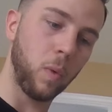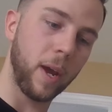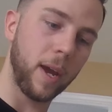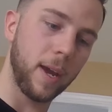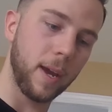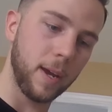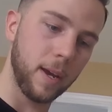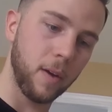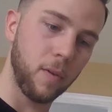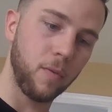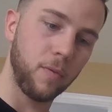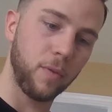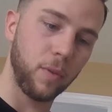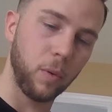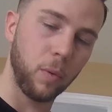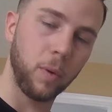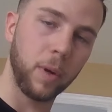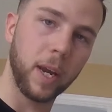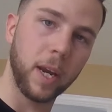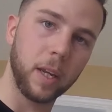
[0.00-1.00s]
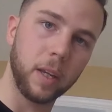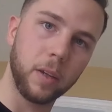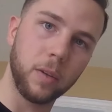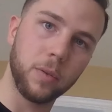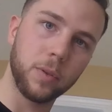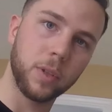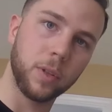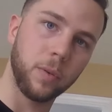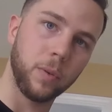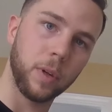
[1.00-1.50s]
weighing out food, getting
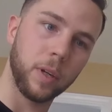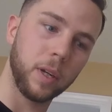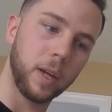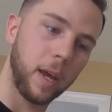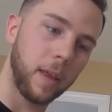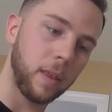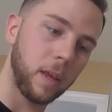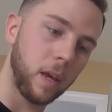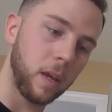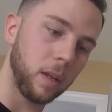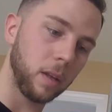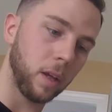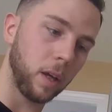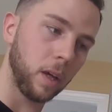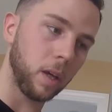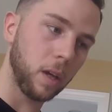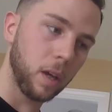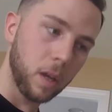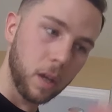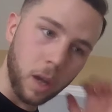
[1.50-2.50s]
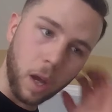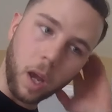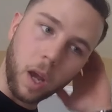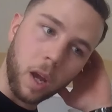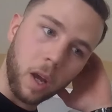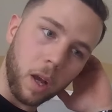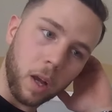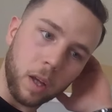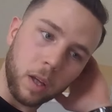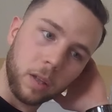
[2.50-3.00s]
used to it, and then like
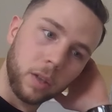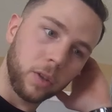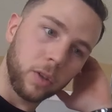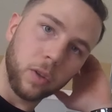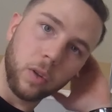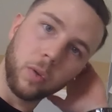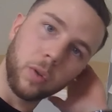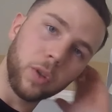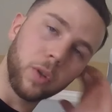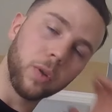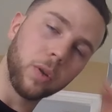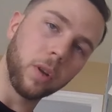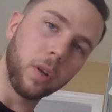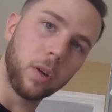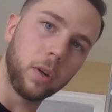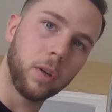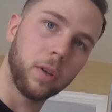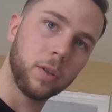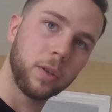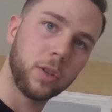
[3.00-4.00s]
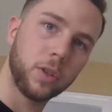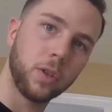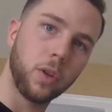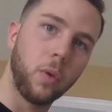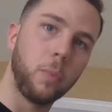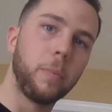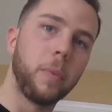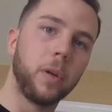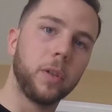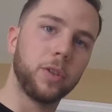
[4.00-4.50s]
you learn
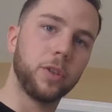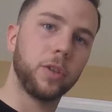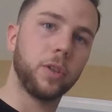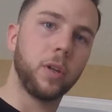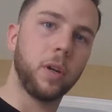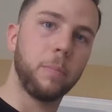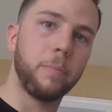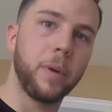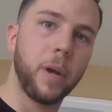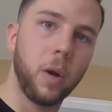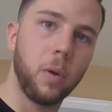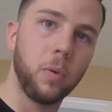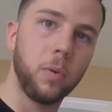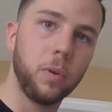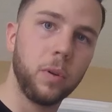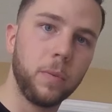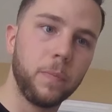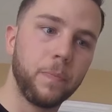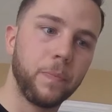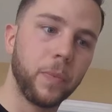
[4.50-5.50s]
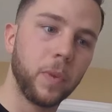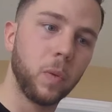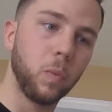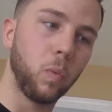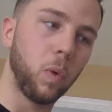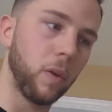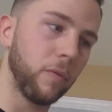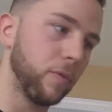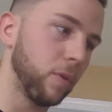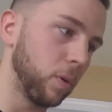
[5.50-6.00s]
so much about
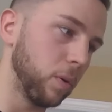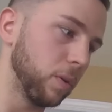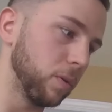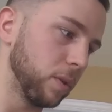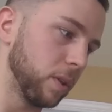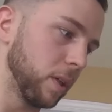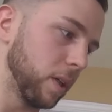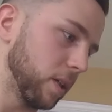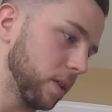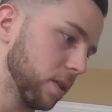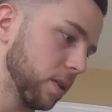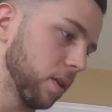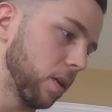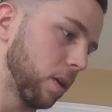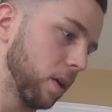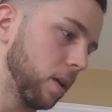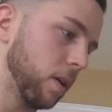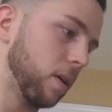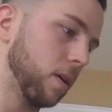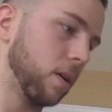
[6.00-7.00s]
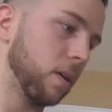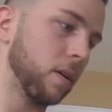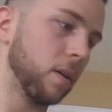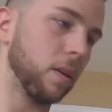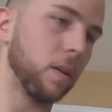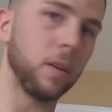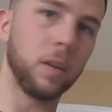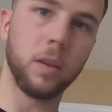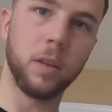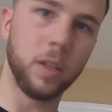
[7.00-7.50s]
what food is this. Like,
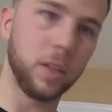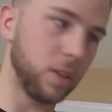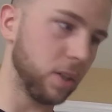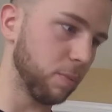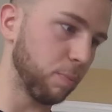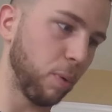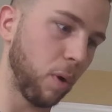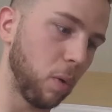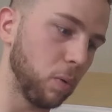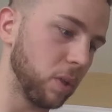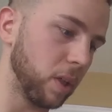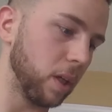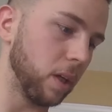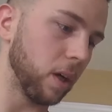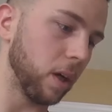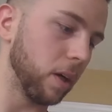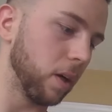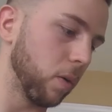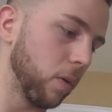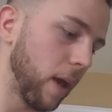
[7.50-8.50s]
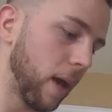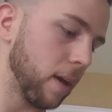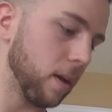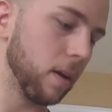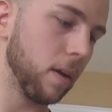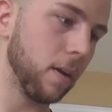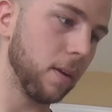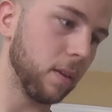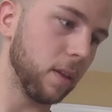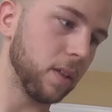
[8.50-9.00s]
this is protein, I know that.
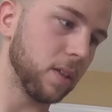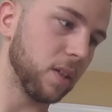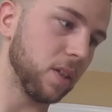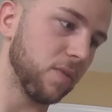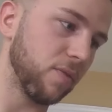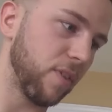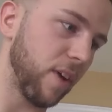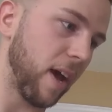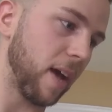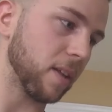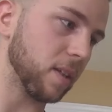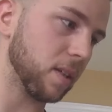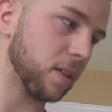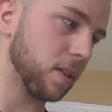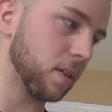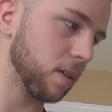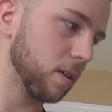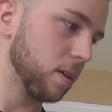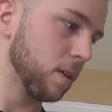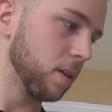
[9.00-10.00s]
This is fats.